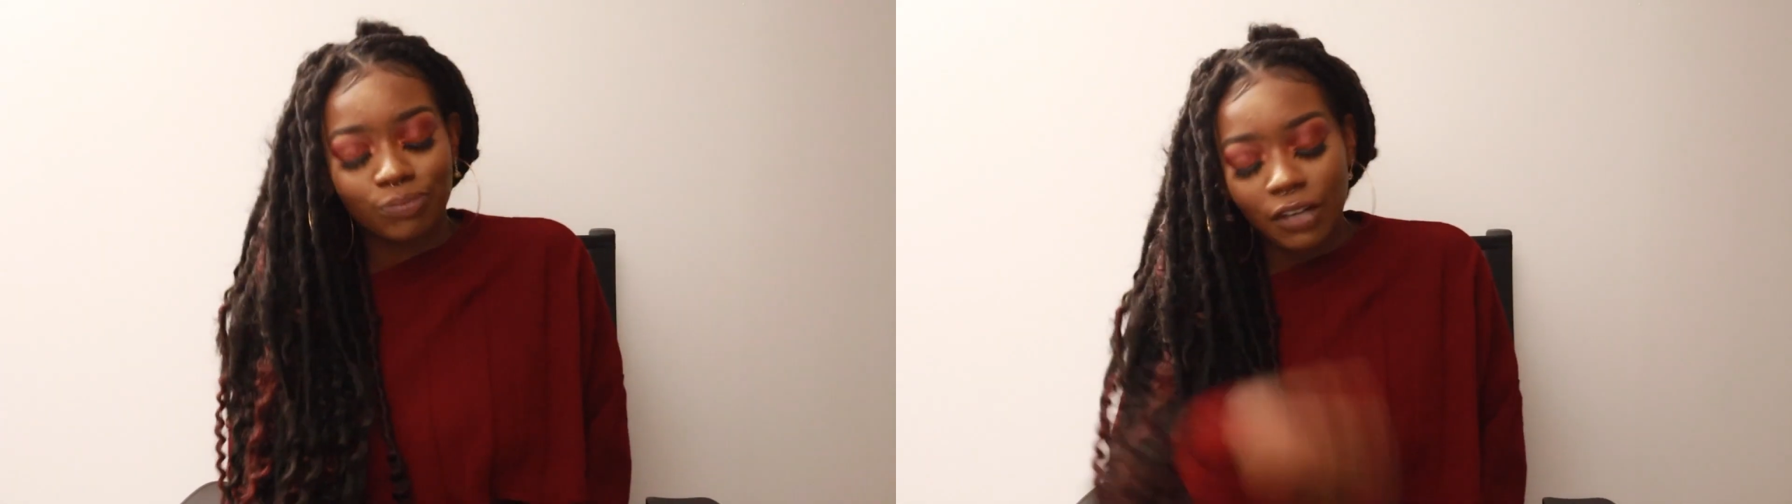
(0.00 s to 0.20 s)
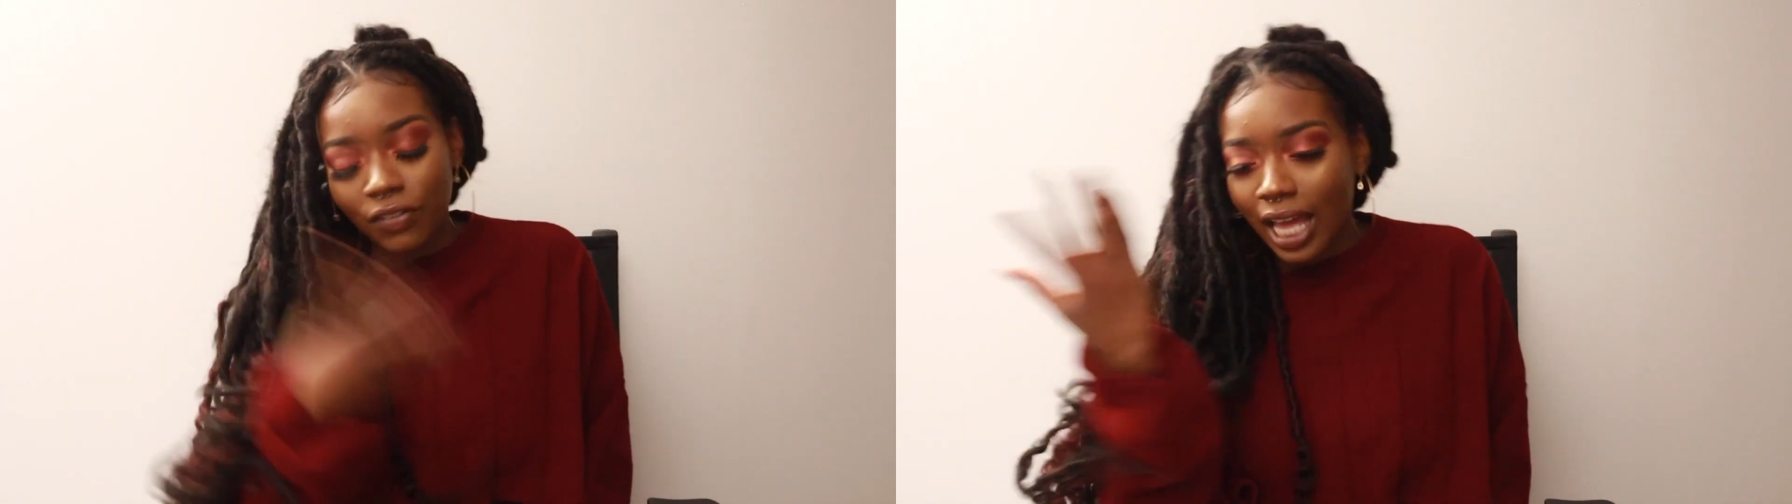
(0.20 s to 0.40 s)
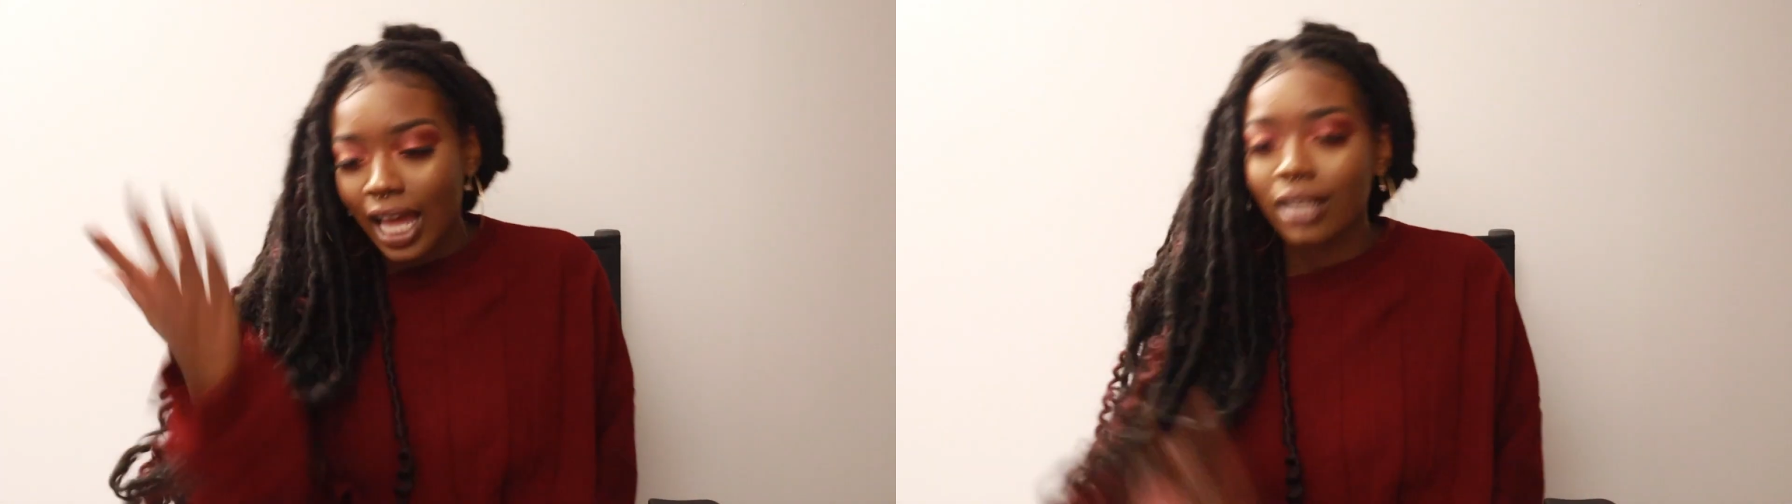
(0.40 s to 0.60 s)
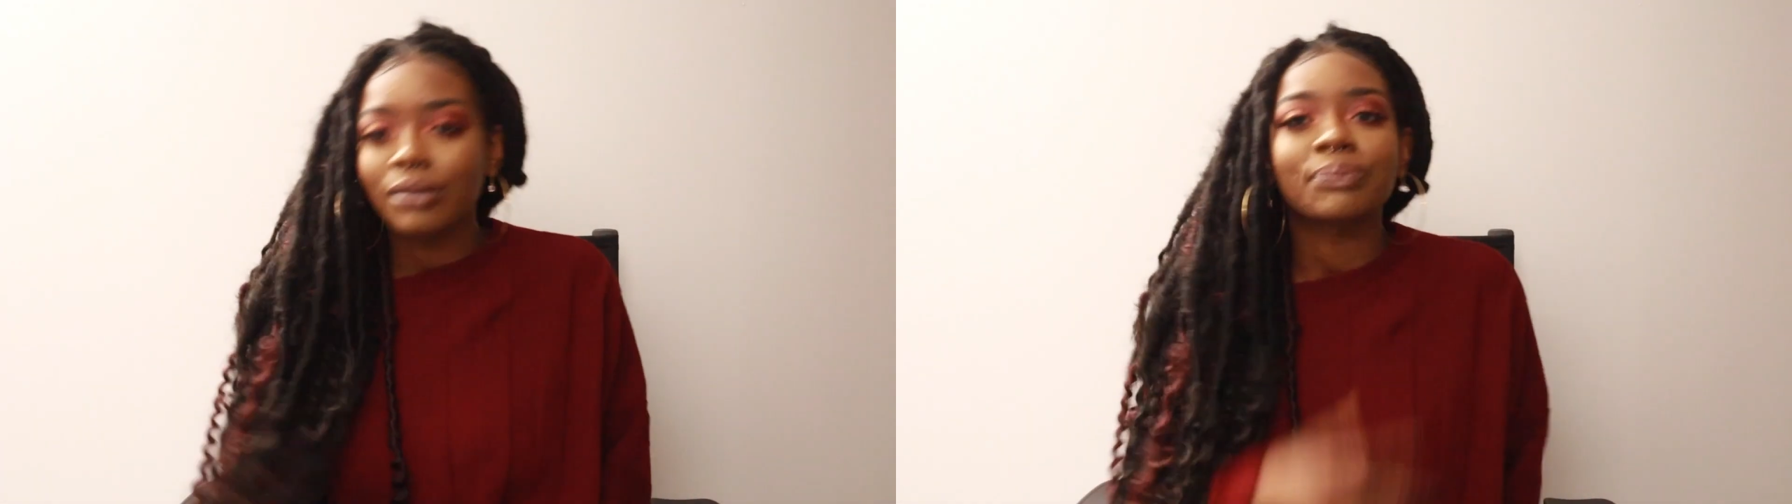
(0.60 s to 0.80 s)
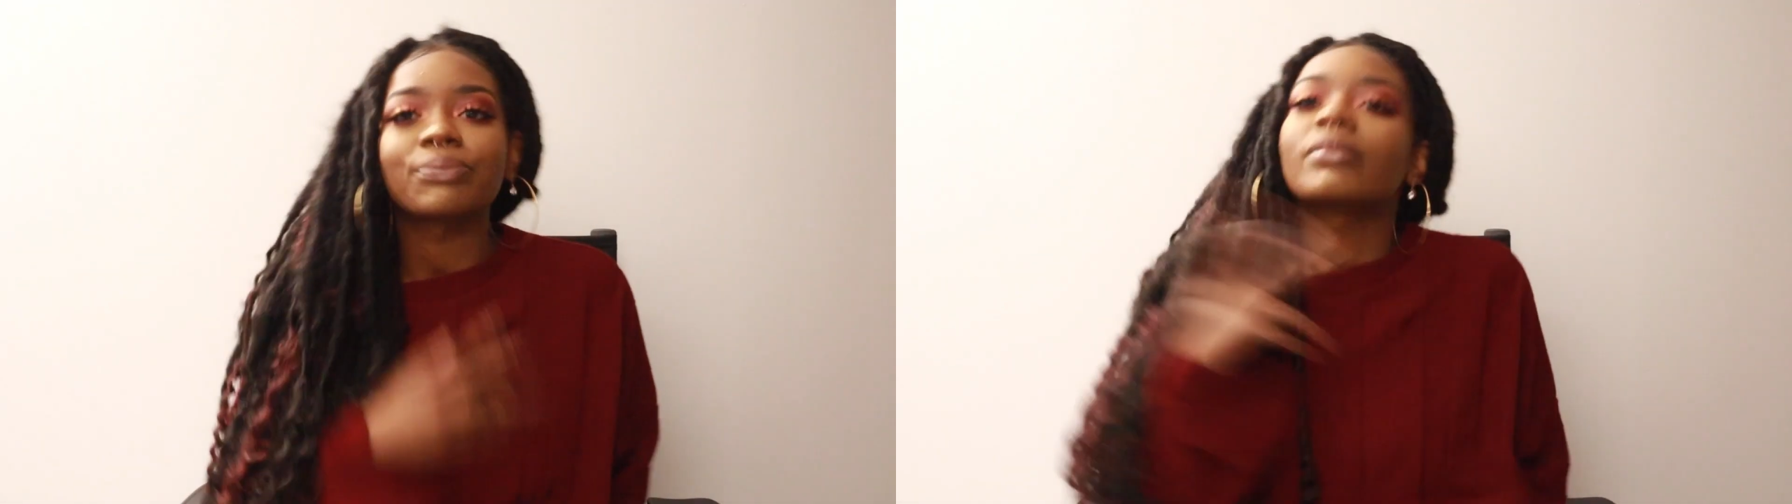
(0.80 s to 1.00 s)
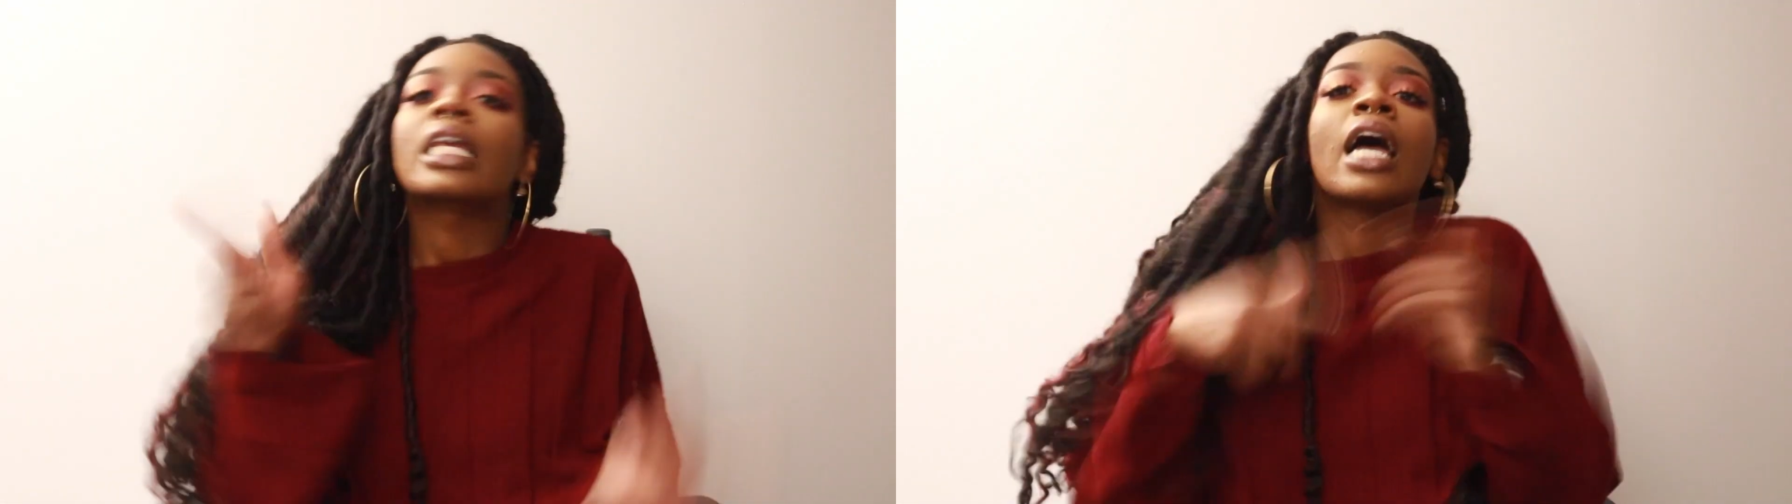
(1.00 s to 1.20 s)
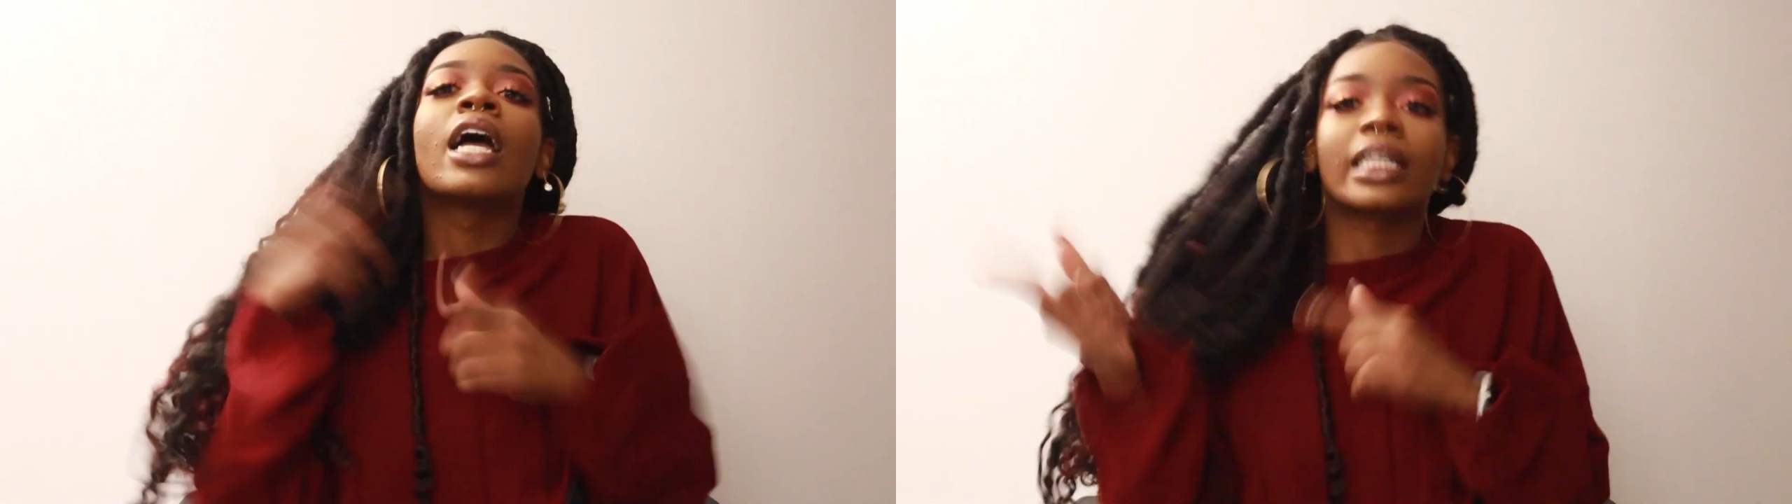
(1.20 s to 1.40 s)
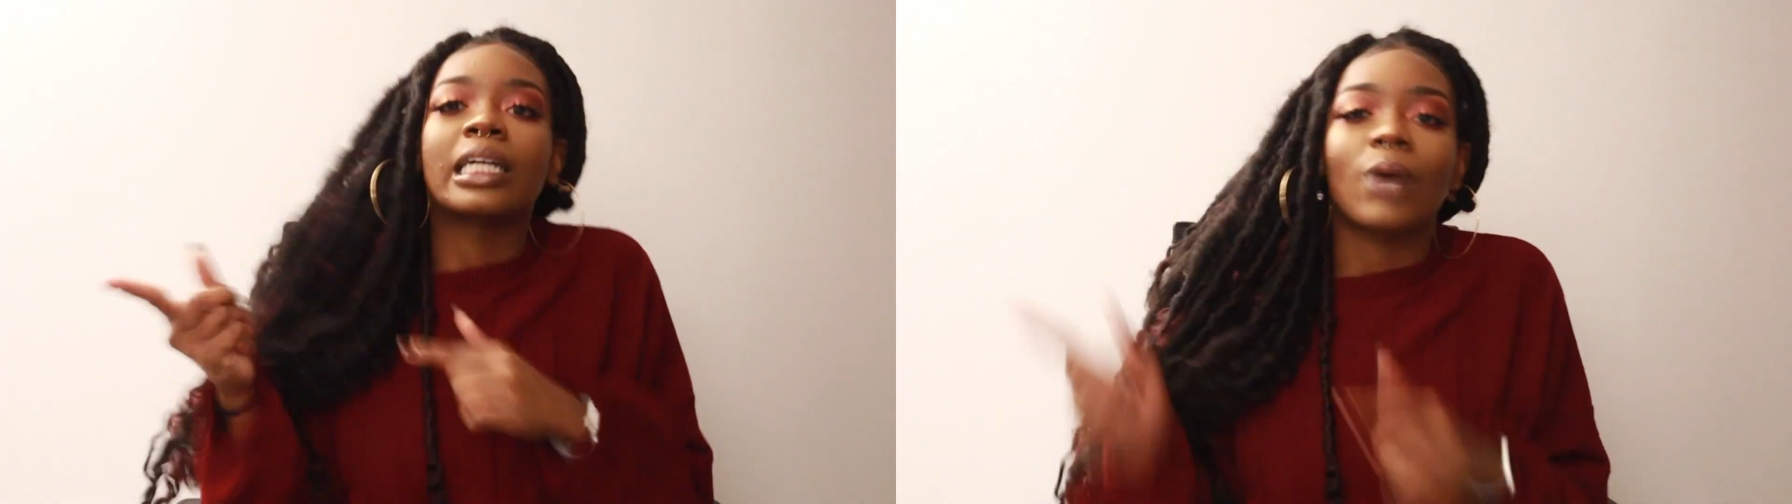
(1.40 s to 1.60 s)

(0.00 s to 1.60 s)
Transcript: If not, keep